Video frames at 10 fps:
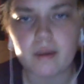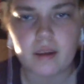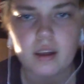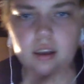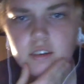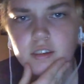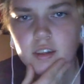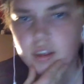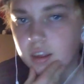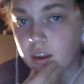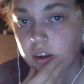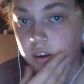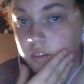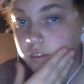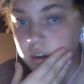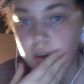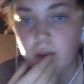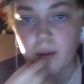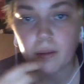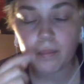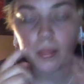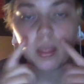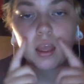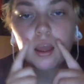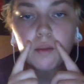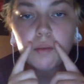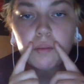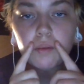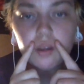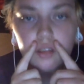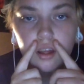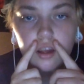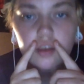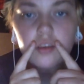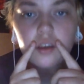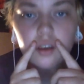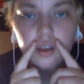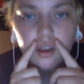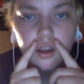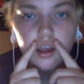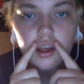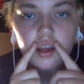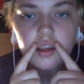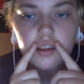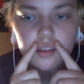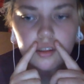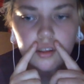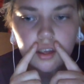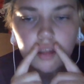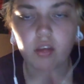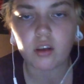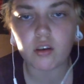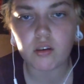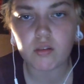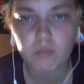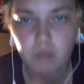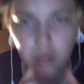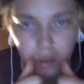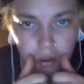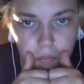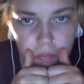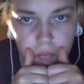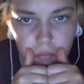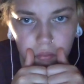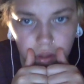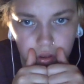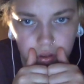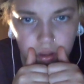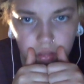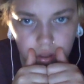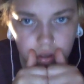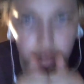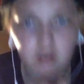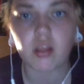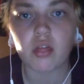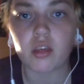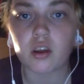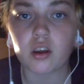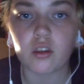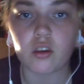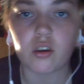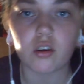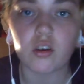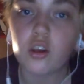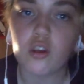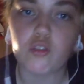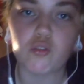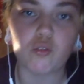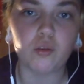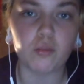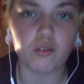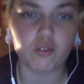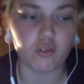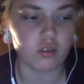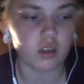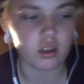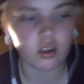and it's just like, yeah, covering. My mustache is getting thicker. Yeah, it is getting thicker and darker, slowly but surely.